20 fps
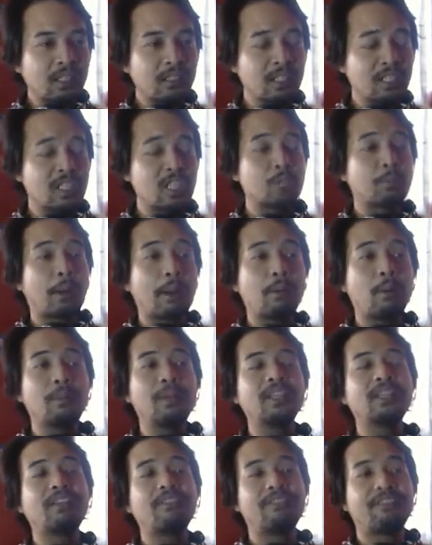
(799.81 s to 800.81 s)
This is
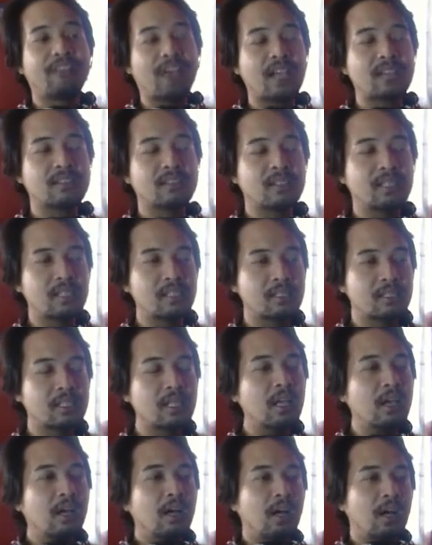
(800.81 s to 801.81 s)
probably the
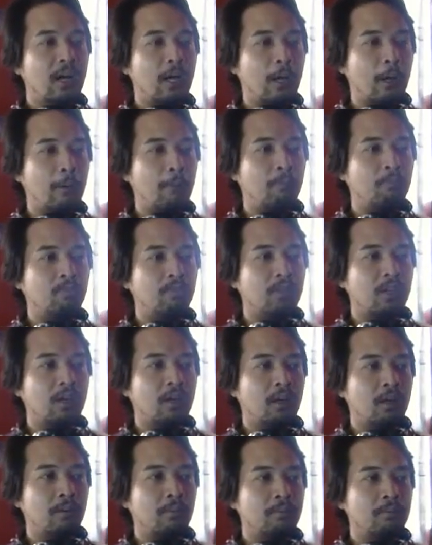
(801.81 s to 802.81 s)
fastest,
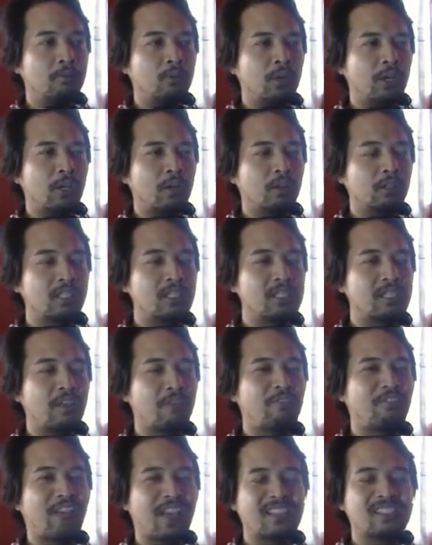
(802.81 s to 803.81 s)

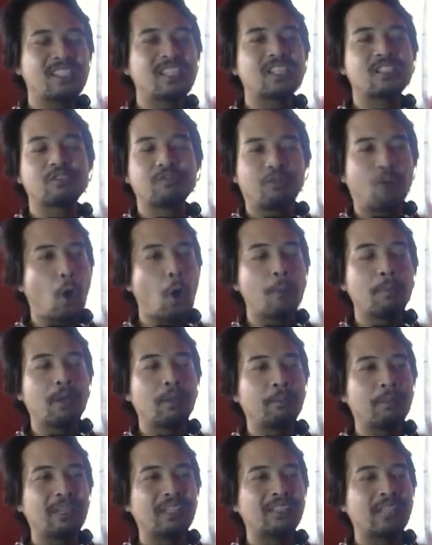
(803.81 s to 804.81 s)
the fastest
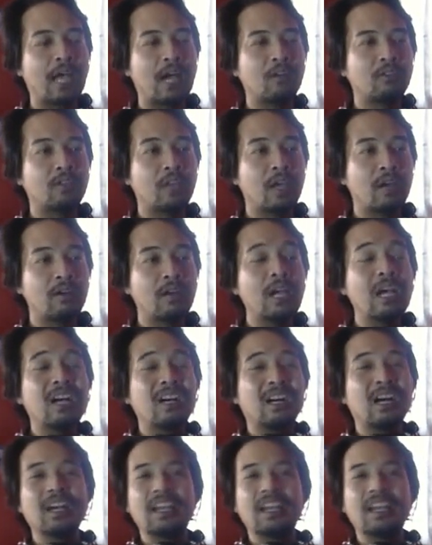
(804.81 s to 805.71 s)
farming build out there,